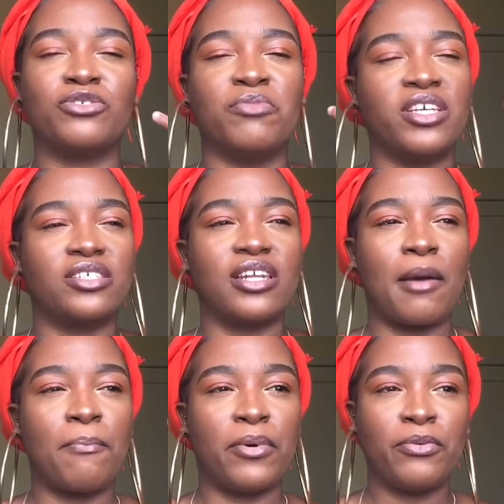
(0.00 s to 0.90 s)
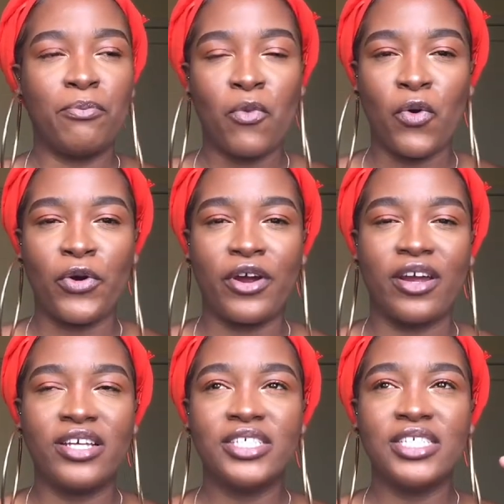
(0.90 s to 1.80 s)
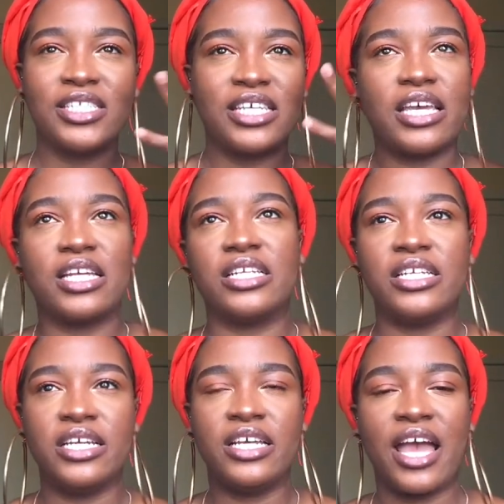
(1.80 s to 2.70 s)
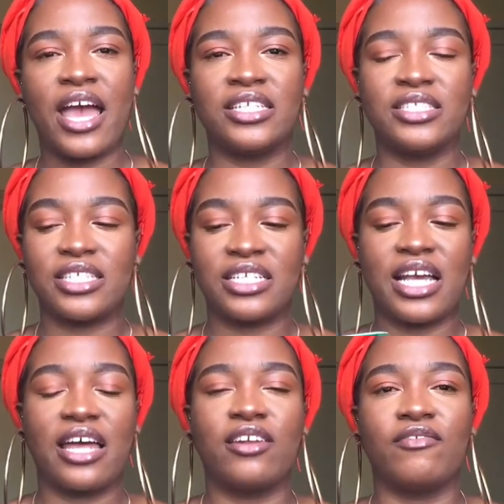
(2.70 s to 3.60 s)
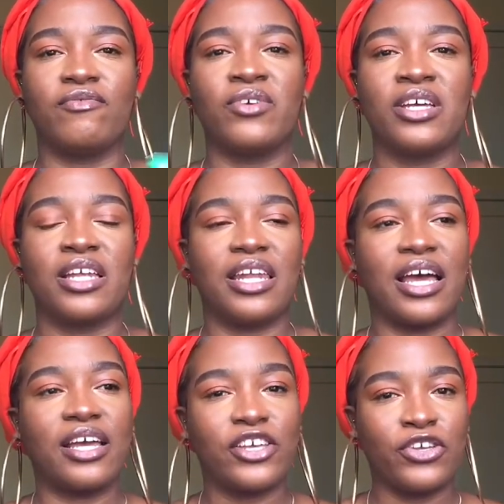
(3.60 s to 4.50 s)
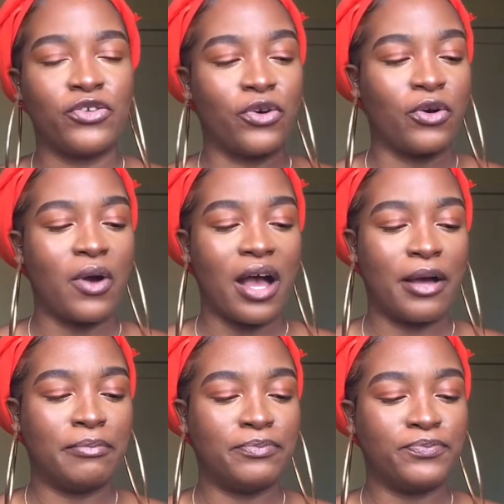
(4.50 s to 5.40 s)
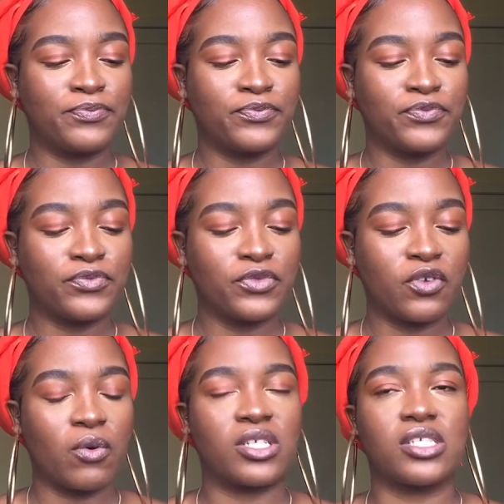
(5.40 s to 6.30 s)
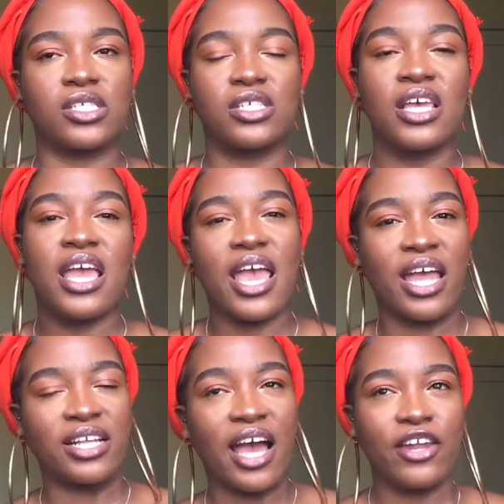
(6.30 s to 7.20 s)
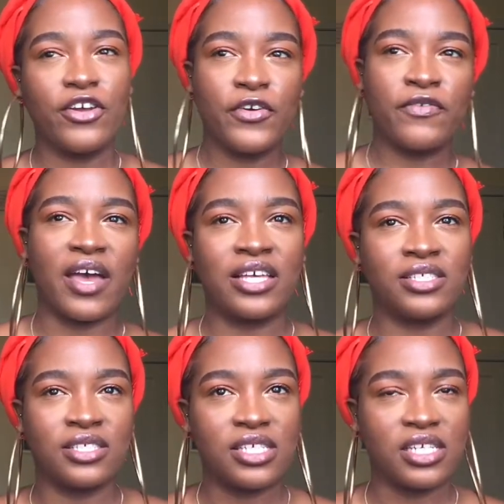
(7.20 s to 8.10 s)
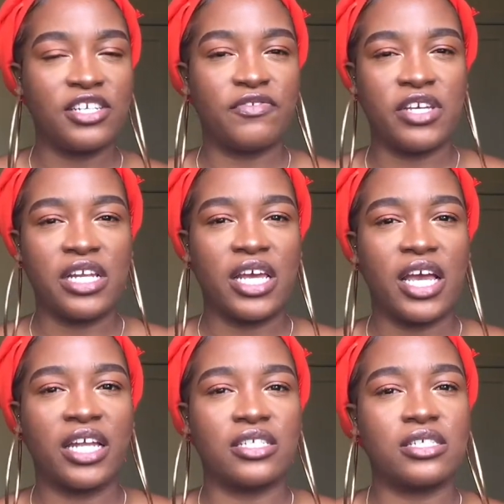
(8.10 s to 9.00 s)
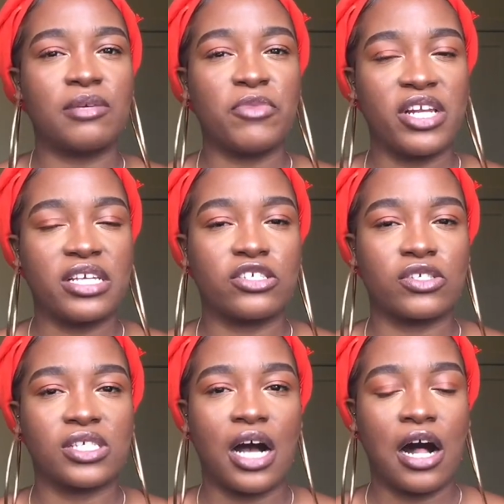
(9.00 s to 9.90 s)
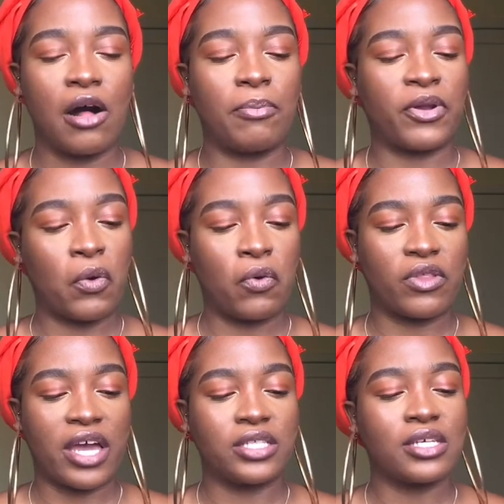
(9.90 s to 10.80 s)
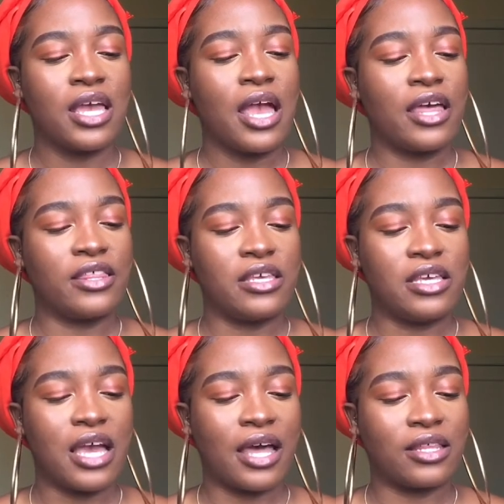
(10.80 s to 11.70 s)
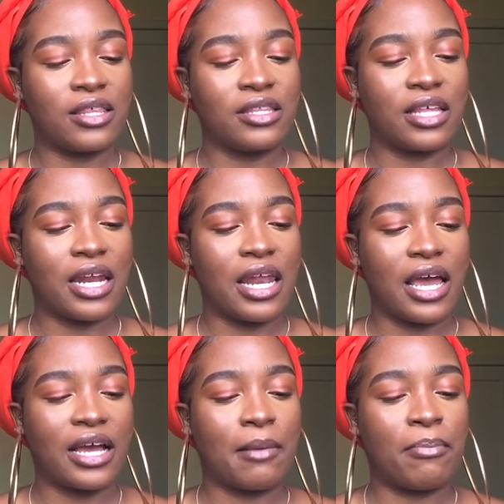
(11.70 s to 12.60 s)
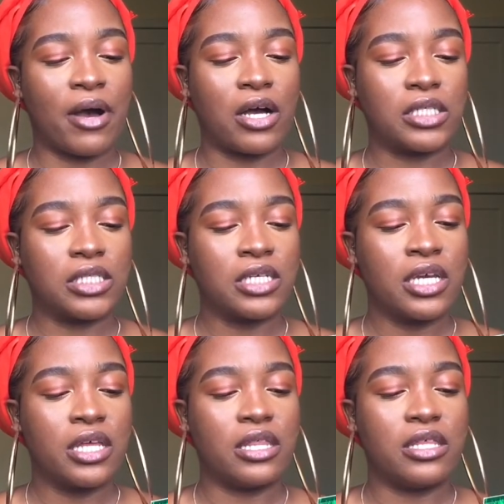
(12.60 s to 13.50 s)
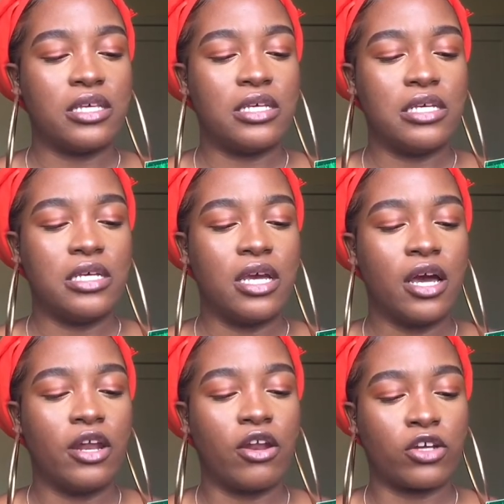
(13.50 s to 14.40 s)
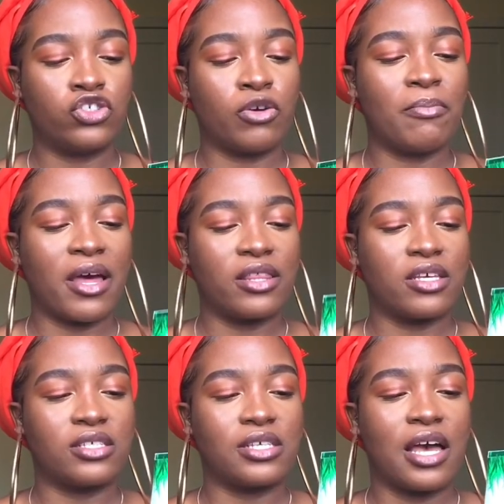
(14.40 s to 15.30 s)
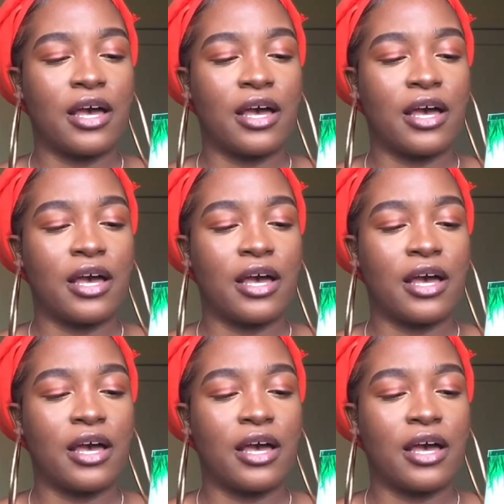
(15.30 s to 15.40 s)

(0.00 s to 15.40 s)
makes it a bit more tingly, and it kind of like, you know, what is this? It kind of has this tingly feeling, and it stimulates your scalp and all that. The other thing that I like about the Not Your Mother's